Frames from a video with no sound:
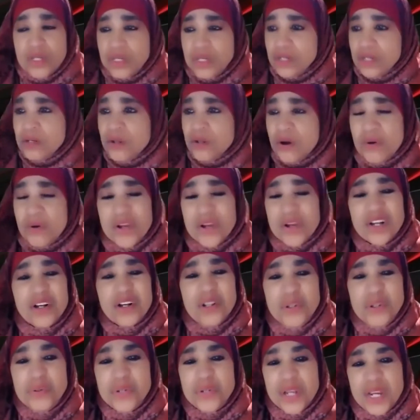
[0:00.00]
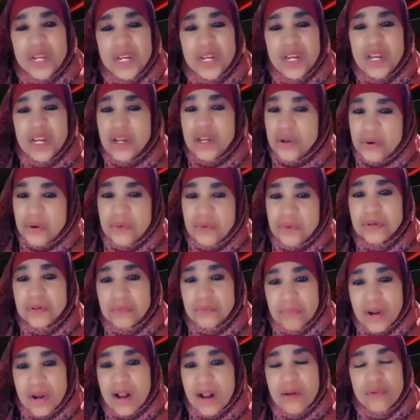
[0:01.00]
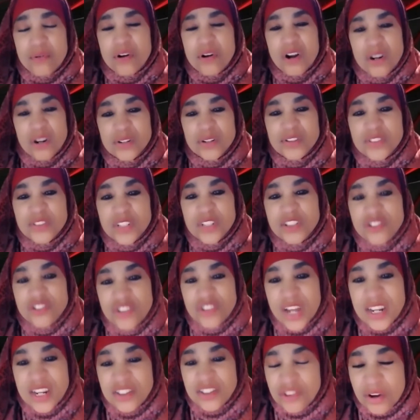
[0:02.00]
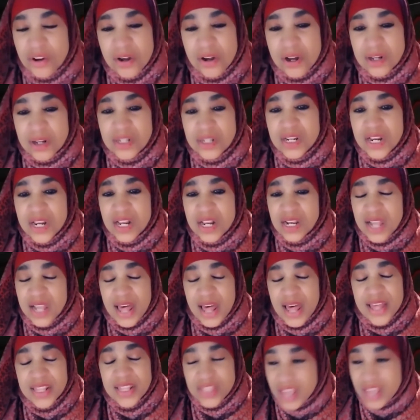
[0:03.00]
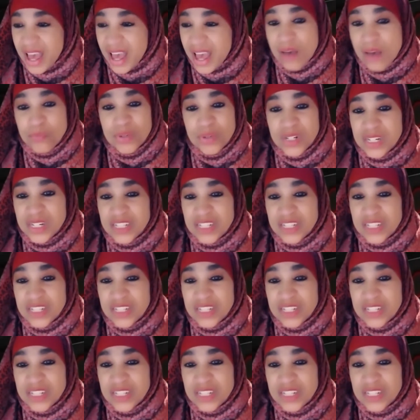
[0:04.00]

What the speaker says: you know, including going around cursing Shaitan like that when